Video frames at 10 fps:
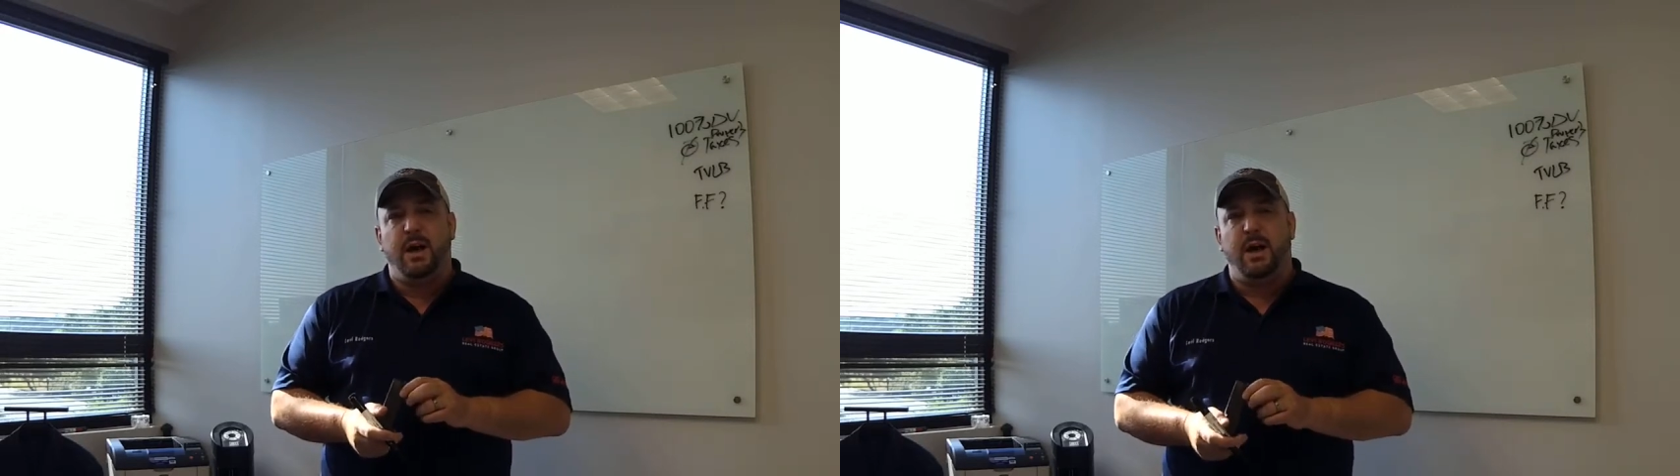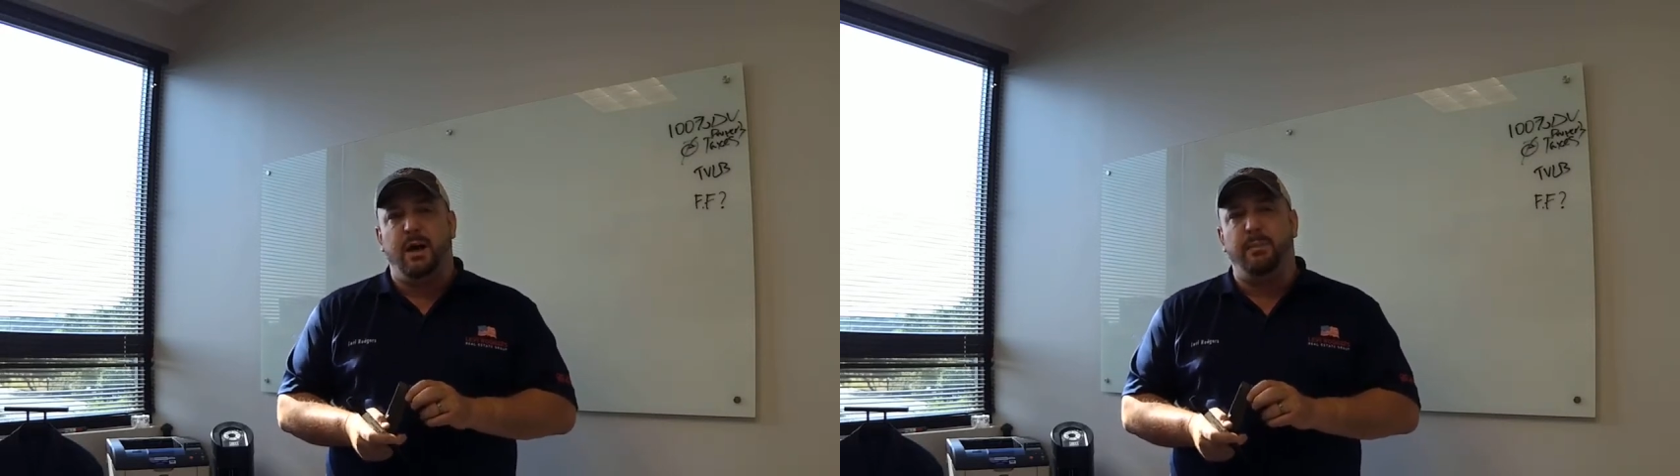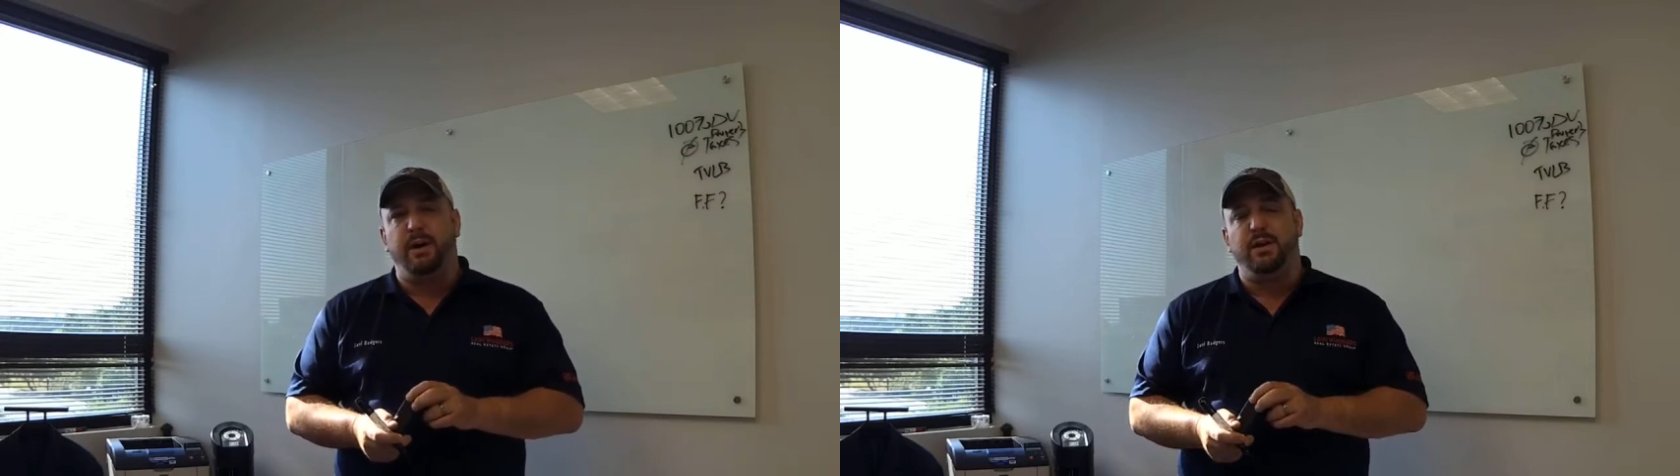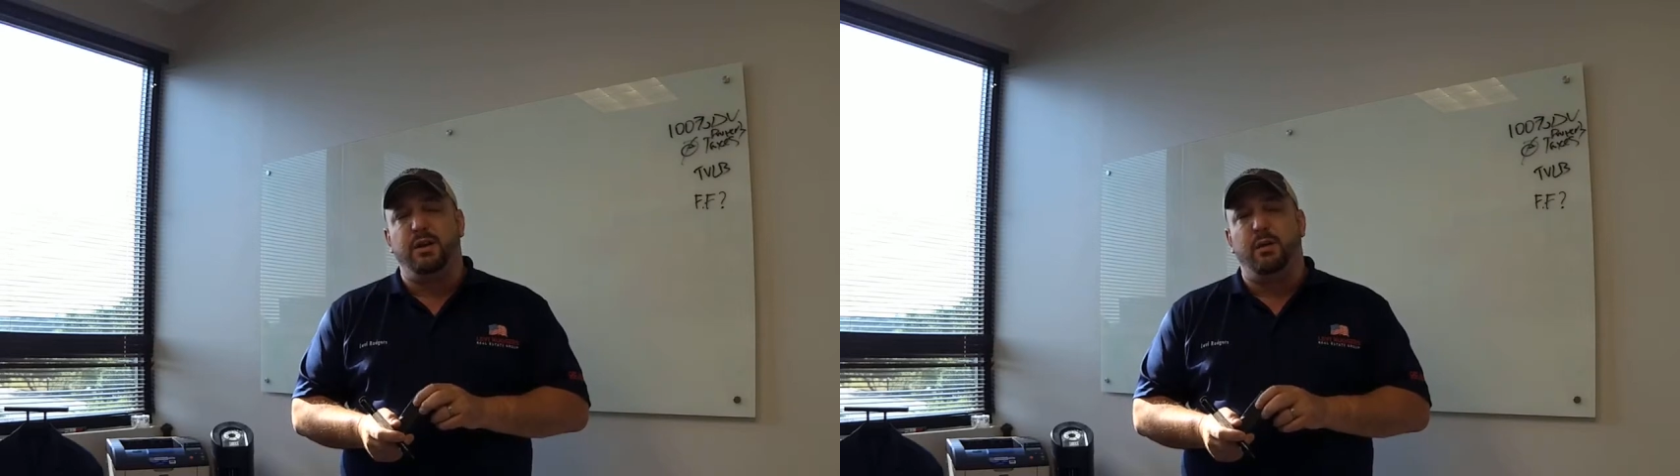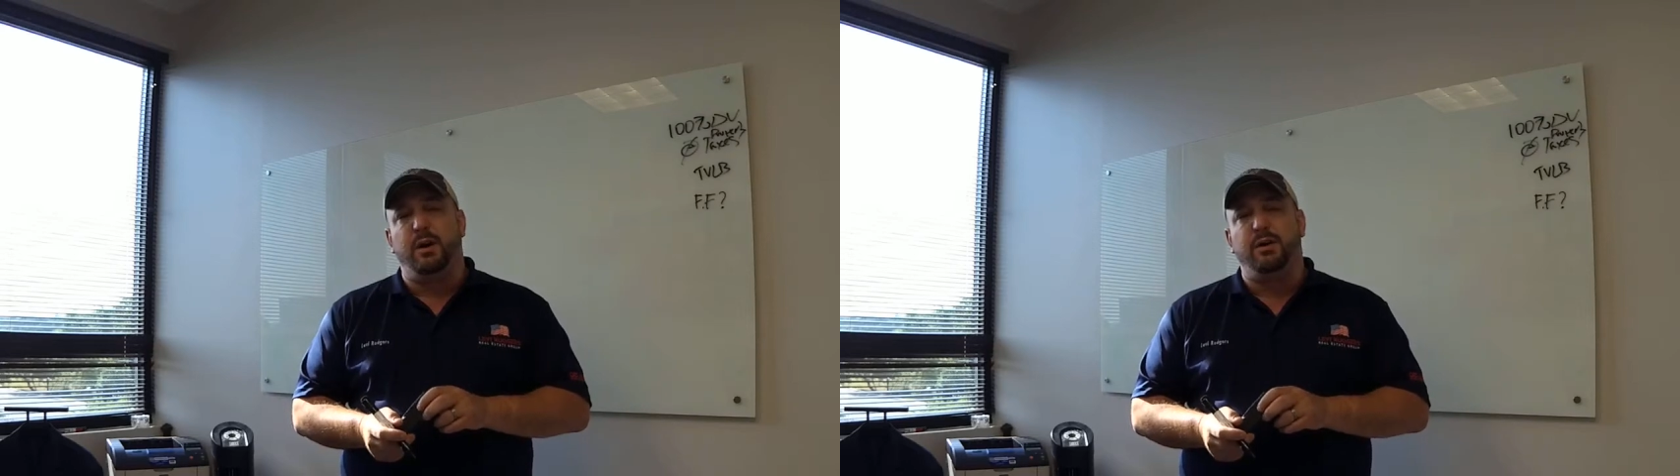But you
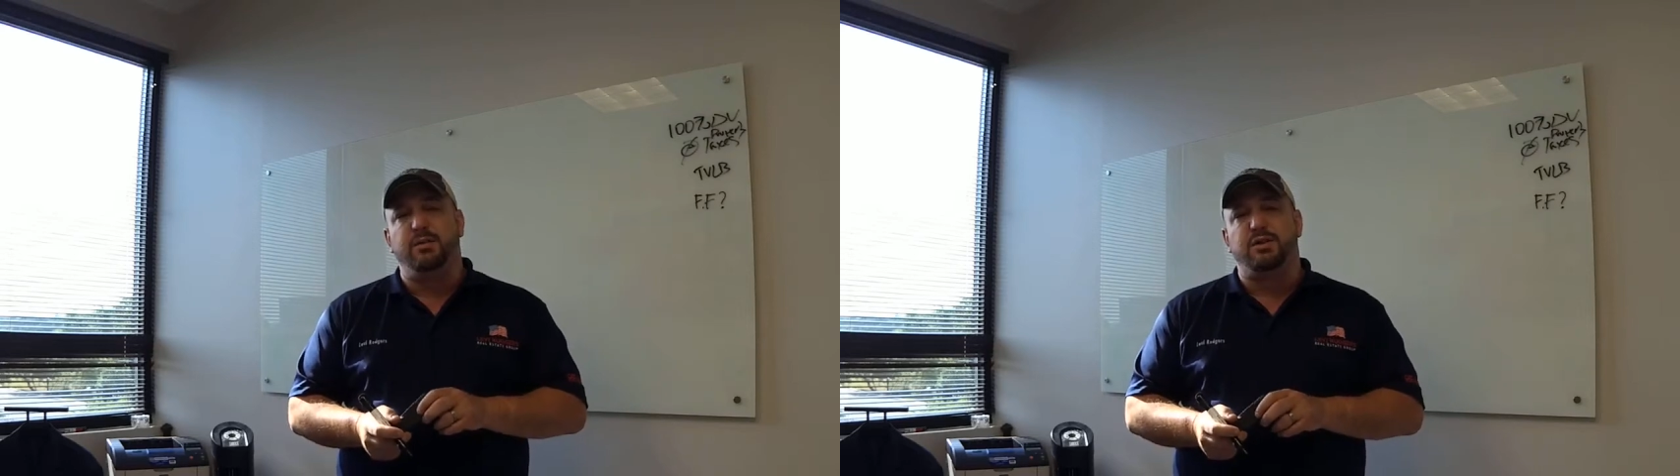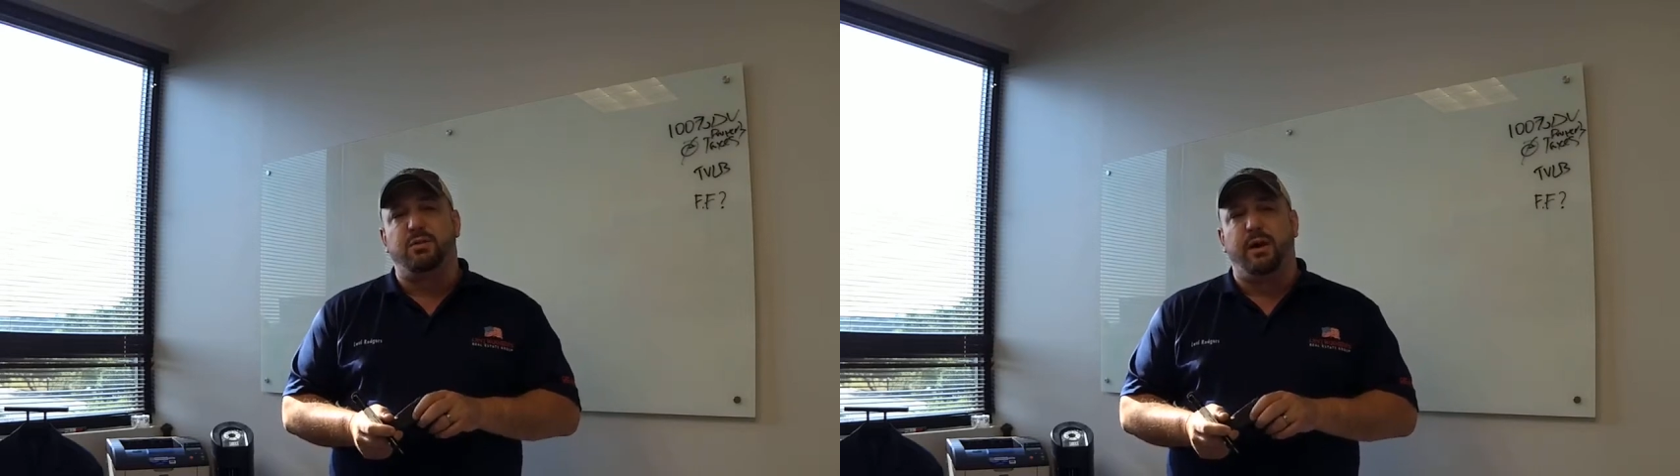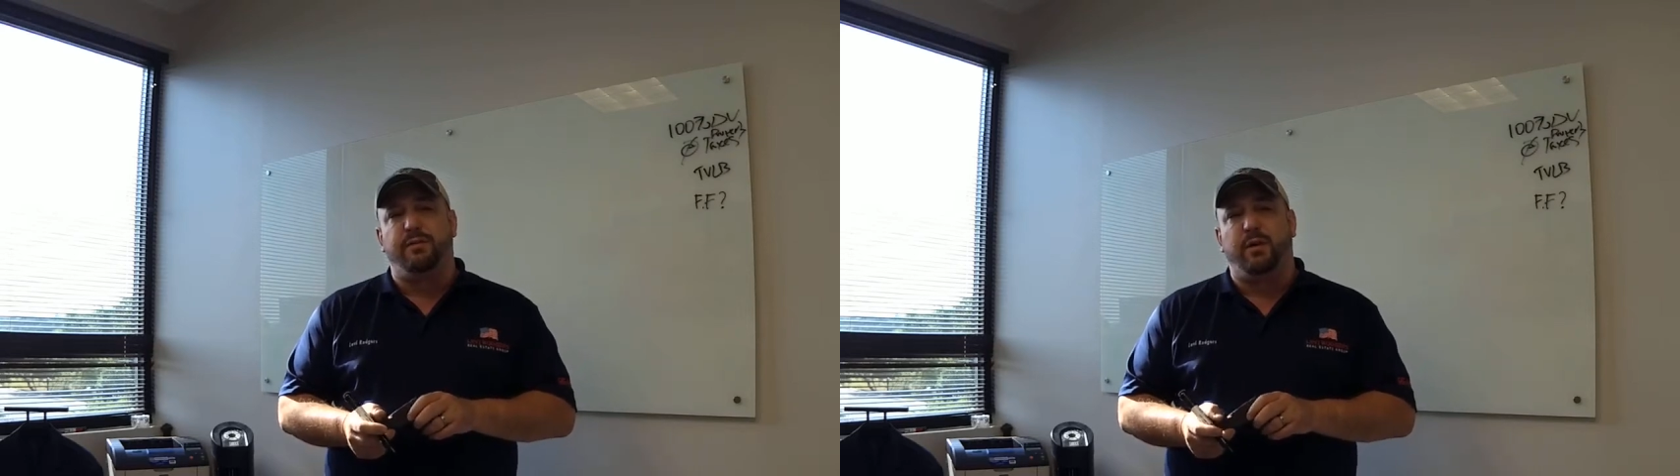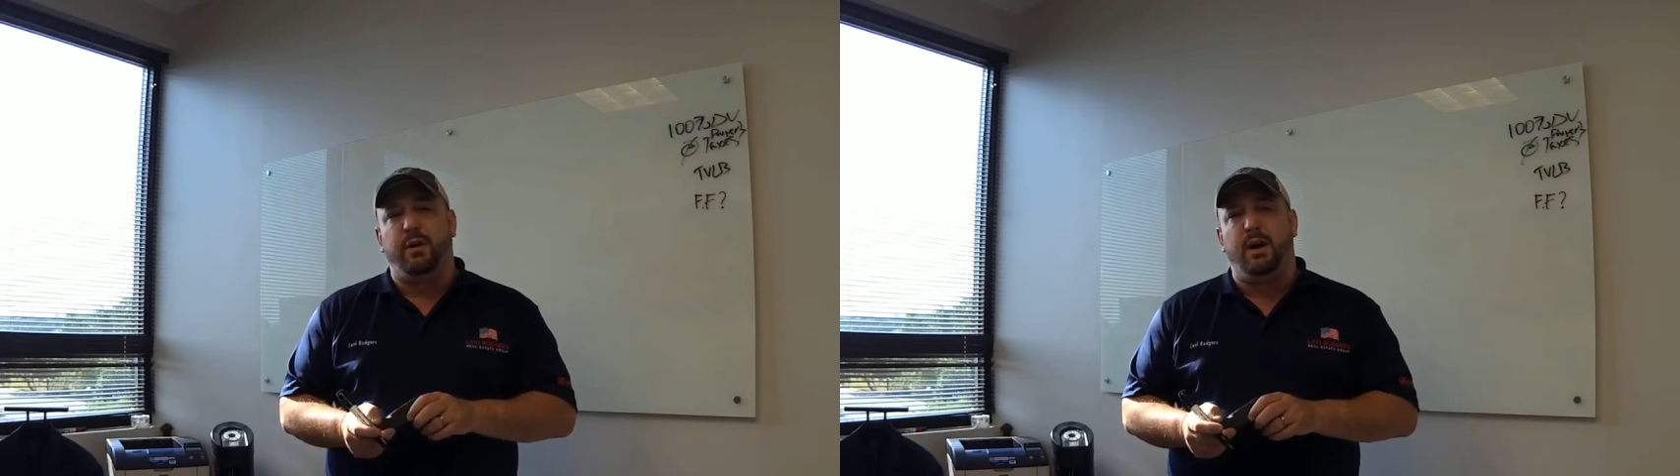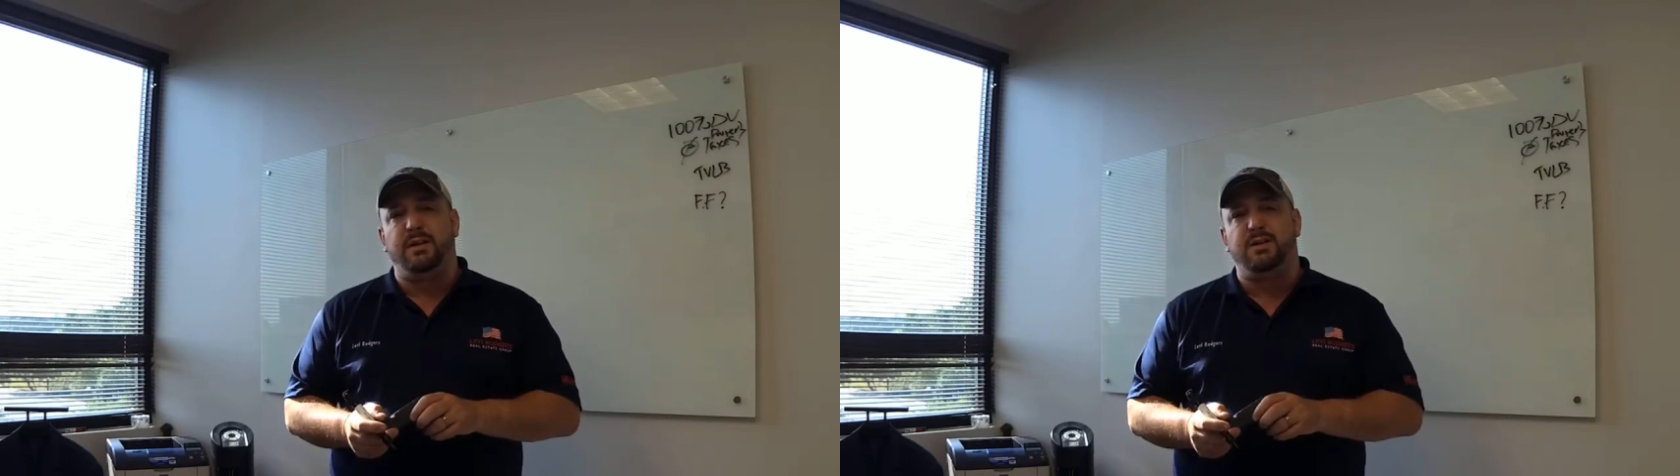know what? It was great for
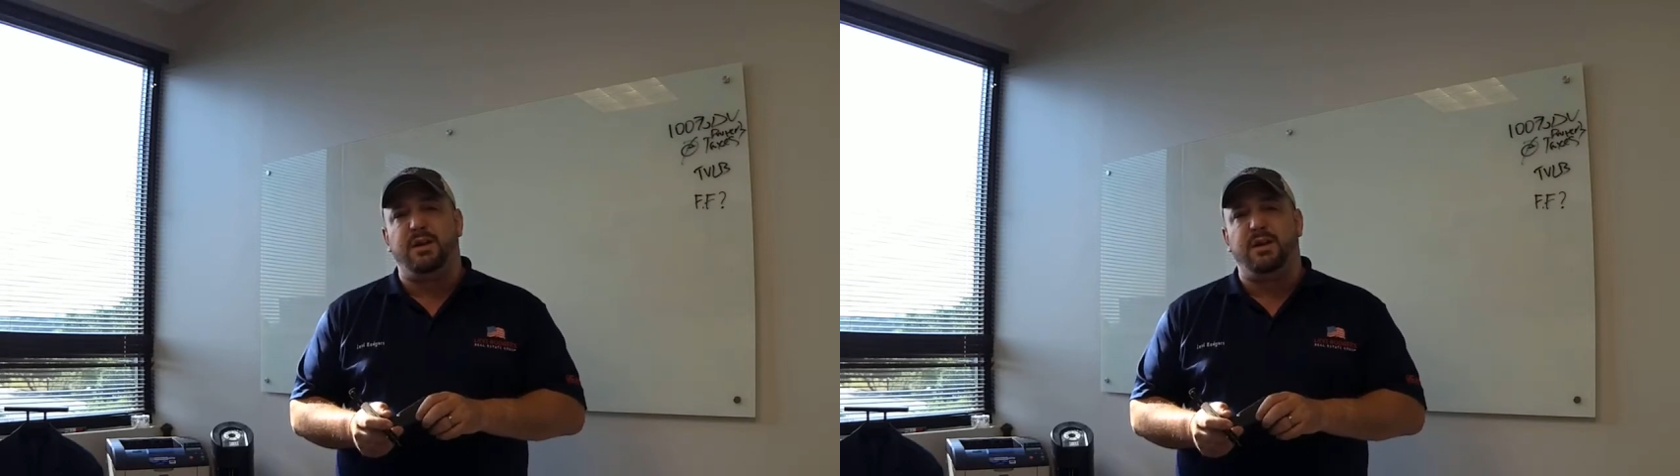us.